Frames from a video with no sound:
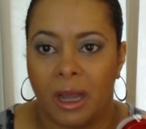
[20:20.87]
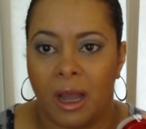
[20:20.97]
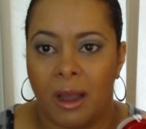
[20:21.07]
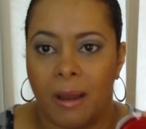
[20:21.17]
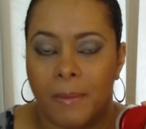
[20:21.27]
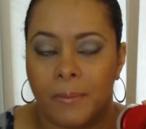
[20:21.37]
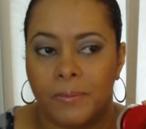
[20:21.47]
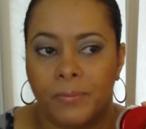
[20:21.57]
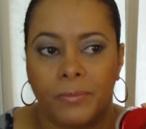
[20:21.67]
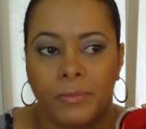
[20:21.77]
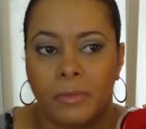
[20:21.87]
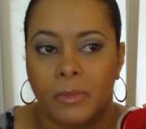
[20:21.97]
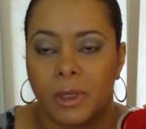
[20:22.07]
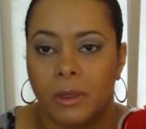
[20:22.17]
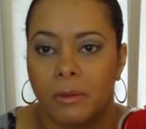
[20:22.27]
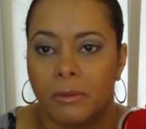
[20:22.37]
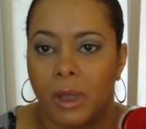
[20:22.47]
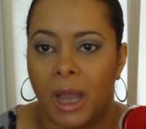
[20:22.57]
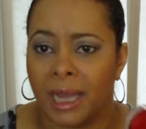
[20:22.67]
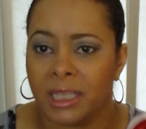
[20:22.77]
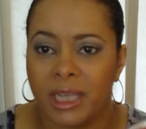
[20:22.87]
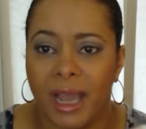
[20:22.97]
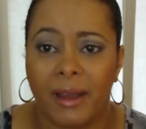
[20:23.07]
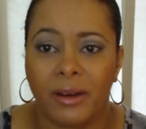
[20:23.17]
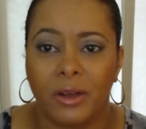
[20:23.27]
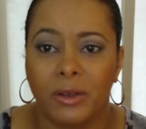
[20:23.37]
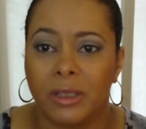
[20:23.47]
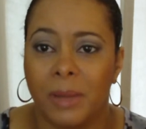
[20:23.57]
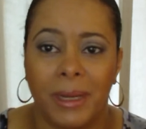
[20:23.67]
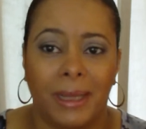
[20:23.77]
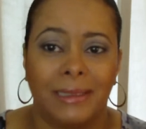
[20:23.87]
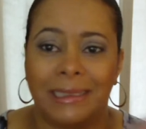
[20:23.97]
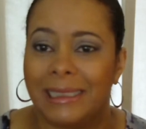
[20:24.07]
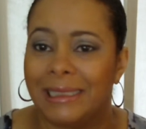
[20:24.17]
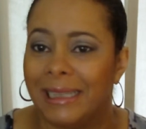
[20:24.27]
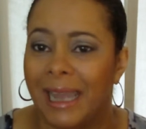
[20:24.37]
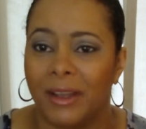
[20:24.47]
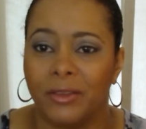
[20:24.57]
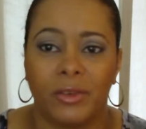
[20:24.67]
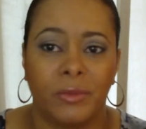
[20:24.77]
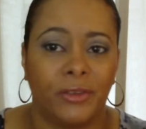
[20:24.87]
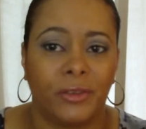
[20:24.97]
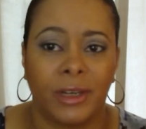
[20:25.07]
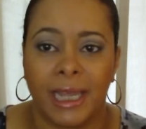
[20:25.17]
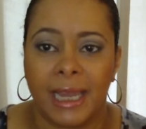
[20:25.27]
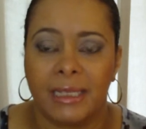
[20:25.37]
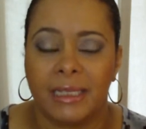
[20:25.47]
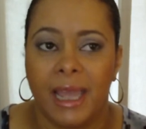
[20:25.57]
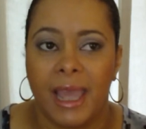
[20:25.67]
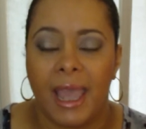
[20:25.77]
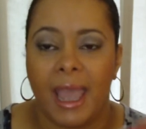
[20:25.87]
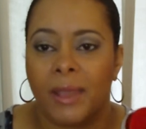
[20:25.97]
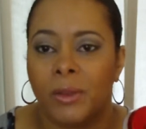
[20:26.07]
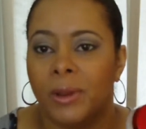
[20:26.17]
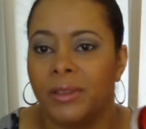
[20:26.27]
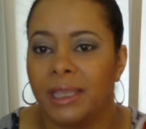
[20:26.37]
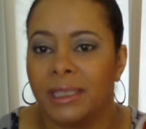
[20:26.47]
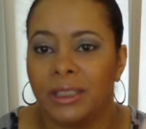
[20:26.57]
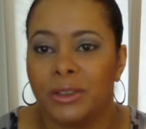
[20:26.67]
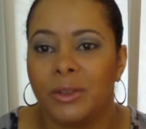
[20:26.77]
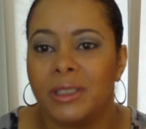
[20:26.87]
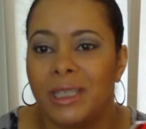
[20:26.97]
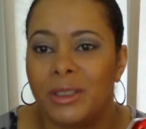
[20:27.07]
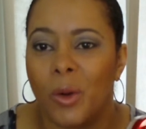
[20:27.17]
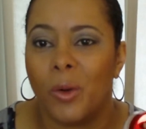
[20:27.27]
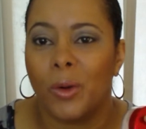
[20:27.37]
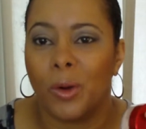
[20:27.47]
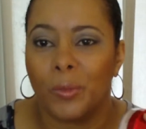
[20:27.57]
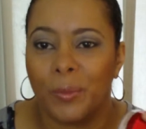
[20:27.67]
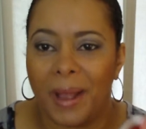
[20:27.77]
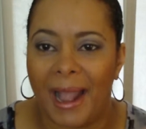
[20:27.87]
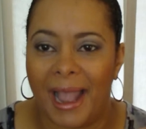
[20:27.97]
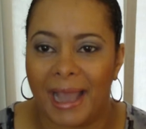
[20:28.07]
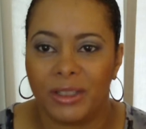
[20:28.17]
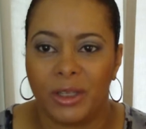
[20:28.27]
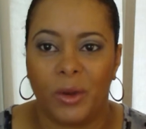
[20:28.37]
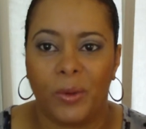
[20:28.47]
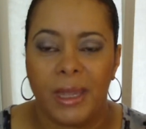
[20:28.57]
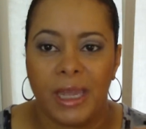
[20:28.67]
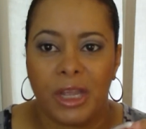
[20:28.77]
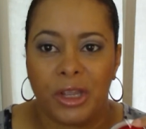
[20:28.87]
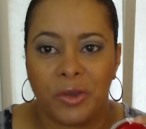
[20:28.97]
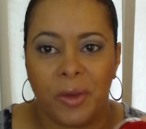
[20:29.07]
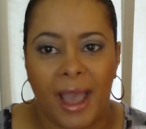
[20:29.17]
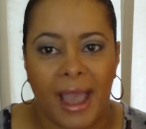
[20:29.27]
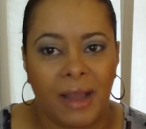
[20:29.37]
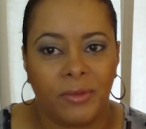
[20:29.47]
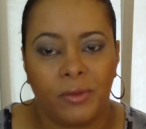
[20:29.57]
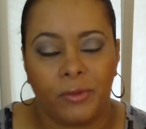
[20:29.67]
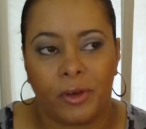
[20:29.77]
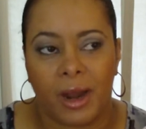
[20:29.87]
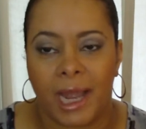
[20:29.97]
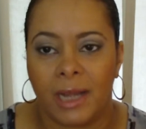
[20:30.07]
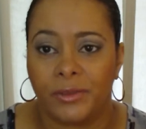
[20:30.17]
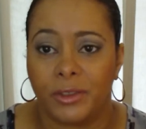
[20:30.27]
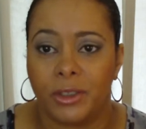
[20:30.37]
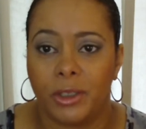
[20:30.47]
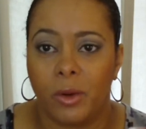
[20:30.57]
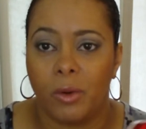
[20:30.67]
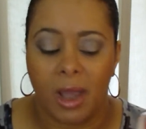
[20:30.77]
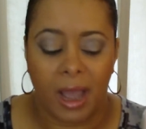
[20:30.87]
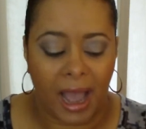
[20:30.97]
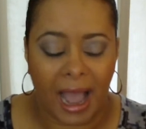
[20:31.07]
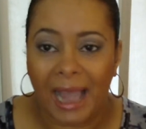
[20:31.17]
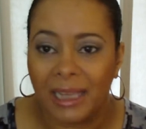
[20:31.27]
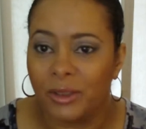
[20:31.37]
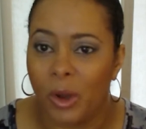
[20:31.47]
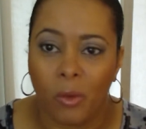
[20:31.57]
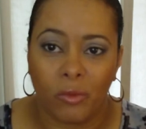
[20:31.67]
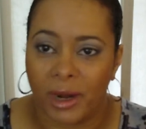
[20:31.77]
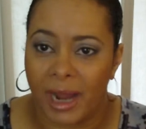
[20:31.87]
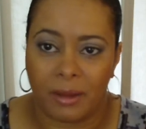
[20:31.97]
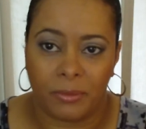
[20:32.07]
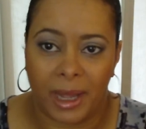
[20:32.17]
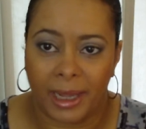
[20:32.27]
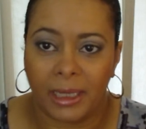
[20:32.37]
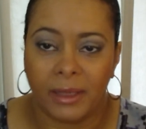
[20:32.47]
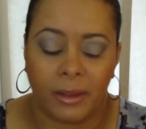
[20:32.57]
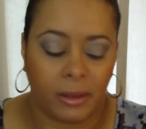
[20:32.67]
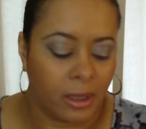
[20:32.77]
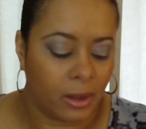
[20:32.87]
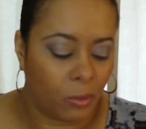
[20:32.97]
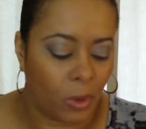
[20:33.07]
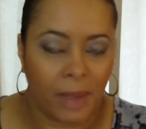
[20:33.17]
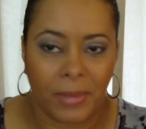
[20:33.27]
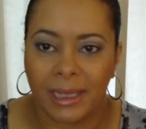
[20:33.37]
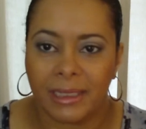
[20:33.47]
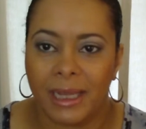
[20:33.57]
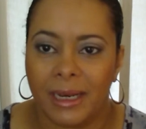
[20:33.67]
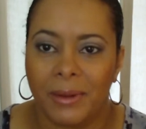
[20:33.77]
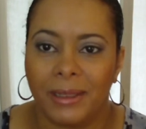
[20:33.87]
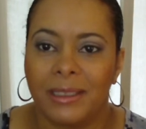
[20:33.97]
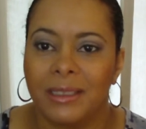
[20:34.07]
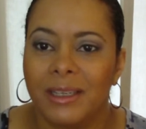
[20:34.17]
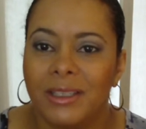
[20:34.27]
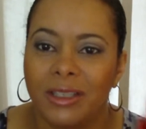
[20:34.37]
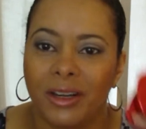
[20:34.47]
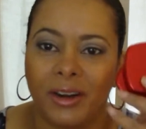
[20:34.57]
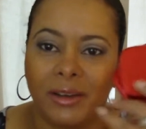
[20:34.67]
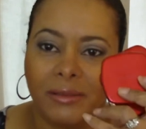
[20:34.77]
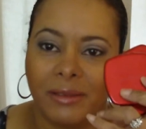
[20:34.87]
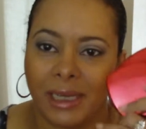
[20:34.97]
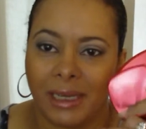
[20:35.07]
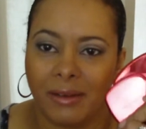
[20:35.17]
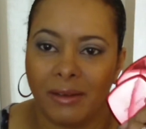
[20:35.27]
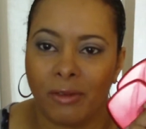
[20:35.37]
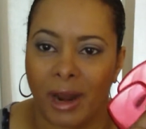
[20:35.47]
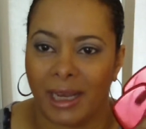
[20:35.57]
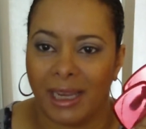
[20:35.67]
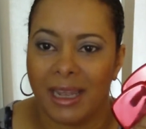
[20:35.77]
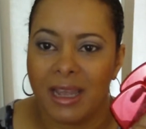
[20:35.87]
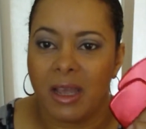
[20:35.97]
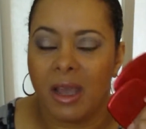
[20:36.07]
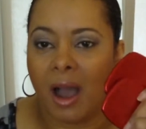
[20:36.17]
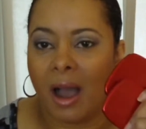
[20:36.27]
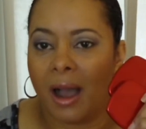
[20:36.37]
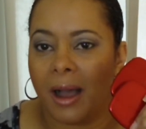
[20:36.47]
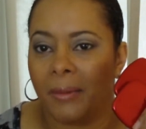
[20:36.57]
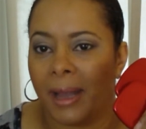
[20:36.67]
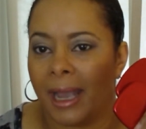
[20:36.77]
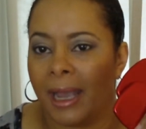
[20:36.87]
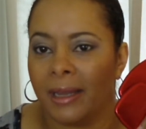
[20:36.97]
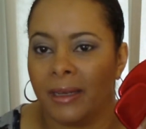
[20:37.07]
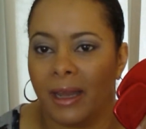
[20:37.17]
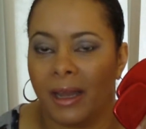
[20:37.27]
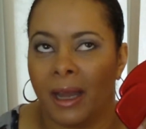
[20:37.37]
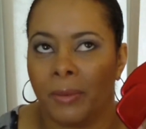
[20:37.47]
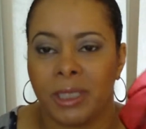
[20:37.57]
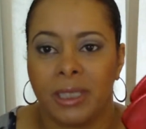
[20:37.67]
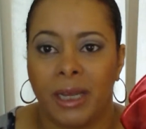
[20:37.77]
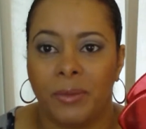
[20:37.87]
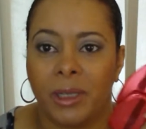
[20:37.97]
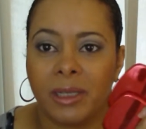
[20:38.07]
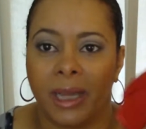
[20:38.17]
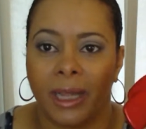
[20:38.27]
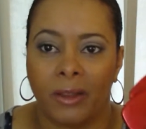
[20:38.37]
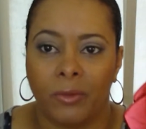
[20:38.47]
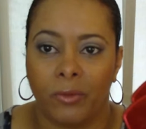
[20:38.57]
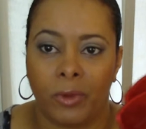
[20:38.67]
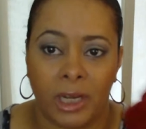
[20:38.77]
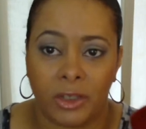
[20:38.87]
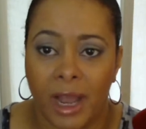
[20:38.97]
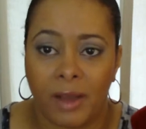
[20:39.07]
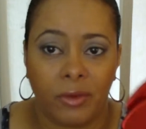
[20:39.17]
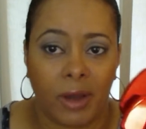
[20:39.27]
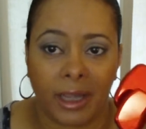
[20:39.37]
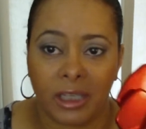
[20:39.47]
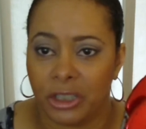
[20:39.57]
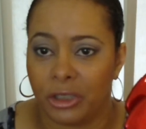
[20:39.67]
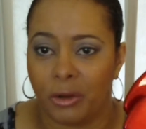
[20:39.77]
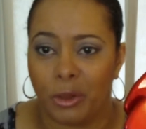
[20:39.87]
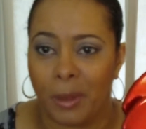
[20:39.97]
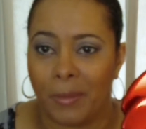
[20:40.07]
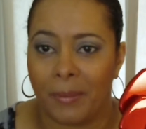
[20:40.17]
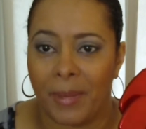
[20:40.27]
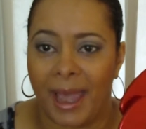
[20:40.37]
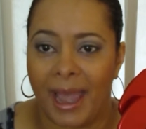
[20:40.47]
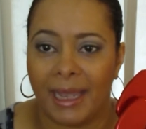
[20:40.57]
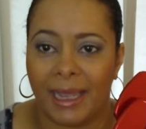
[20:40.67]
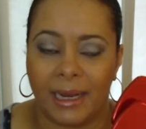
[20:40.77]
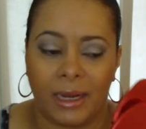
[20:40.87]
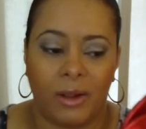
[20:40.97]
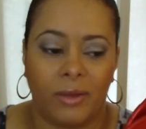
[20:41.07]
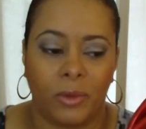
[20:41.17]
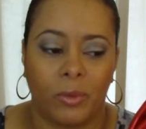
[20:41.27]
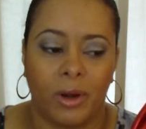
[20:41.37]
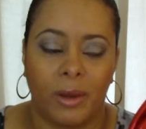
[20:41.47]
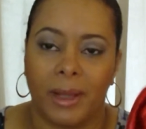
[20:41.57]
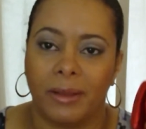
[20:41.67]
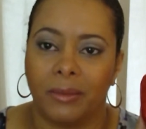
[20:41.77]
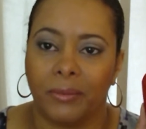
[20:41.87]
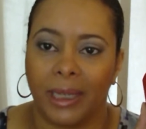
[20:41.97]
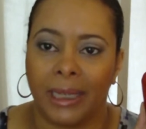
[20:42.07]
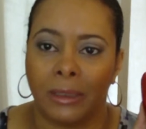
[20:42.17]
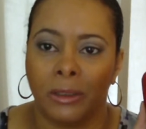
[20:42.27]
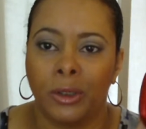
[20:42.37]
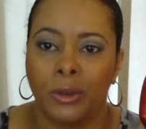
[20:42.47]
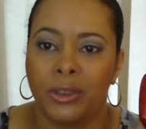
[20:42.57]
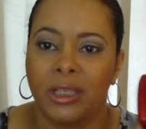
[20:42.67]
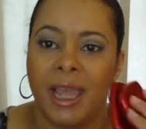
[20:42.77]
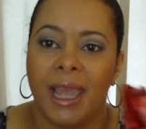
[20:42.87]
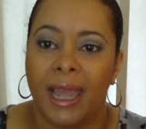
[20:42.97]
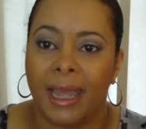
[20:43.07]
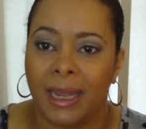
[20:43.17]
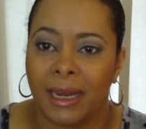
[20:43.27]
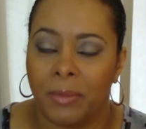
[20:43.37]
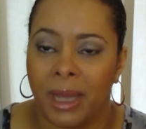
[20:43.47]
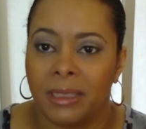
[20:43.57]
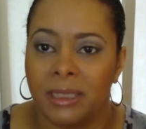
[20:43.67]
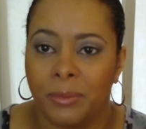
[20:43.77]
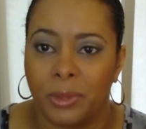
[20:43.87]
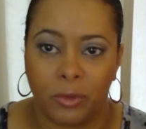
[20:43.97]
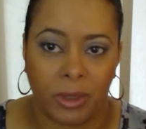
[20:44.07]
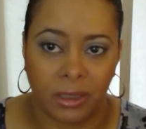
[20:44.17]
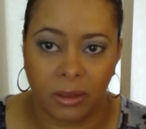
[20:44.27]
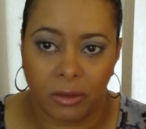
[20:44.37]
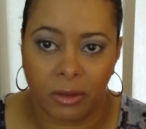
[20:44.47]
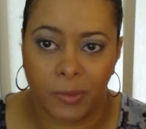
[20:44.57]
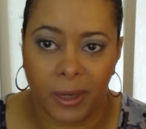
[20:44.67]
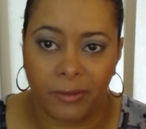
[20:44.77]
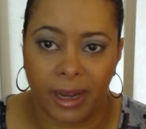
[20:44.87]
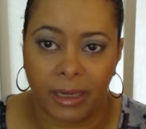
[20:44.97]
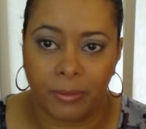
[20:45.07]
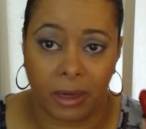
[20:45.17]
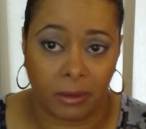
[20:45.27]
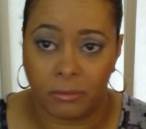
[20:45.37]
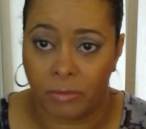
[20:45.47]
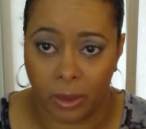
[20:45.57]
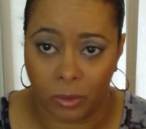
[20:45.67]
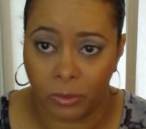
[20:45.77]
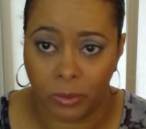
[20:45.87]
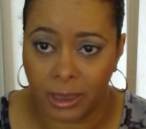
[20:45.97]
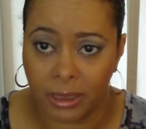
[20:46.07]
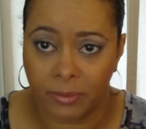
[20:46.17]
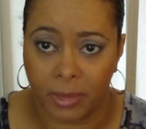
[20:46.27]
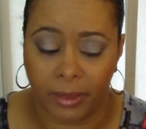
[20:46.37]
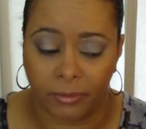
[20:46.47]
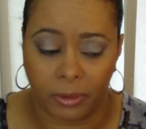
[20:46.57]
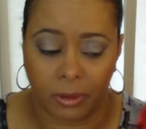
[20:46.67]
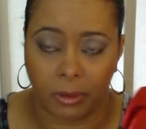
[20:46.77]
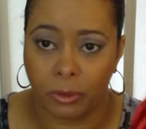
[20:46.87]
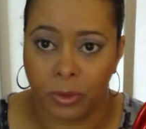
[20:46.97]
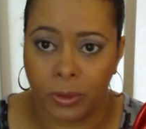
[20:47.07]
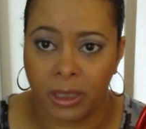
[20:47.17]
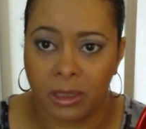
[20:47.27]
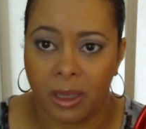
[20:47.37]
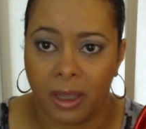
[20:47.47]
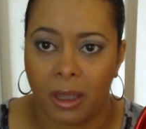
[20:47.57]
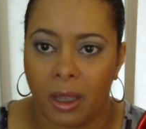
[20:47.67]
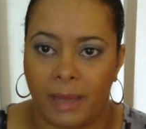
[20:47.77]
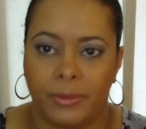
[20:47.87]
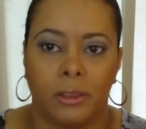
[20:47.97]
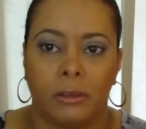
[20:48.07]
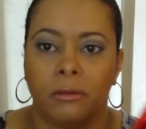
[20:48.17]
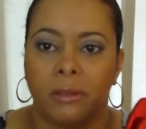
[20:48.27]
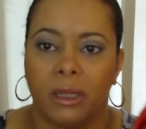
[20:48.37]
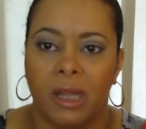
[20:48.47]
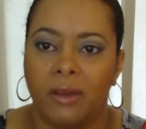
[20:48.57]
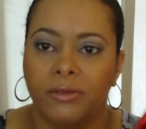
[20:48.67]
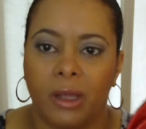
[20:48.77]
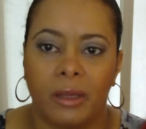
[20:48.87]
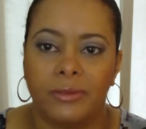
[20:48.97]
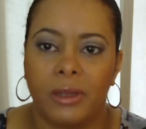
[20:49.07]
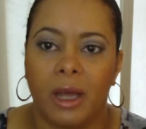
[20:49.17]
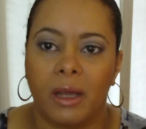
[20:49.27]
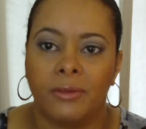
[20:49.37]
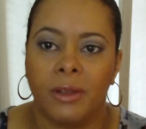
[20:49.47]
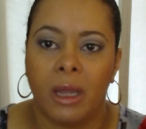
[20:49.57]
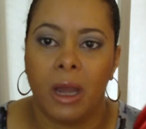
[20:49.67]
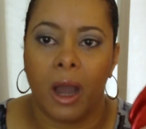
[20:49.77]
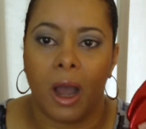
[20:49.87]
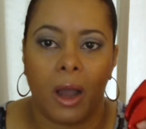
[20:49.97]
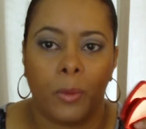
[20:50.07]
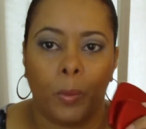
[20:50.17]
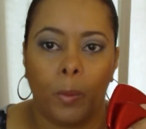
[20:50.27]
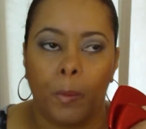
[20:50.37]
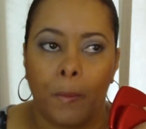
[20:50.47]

Um, eyeshadows coming out the yin yang from different kits. And the one thing they do is they don't go bad. So you have them forever. So I don't run out and buy anything. Why am I excited about these? Because they're ready. Um, and I'm excited because I can, when I travel, I can just throw them in my bag and I don't have to worry about them being loose and getting messy. But do I still use my ready my, my old ones, my the loose ones? Absolutely. Love, love, love. Um,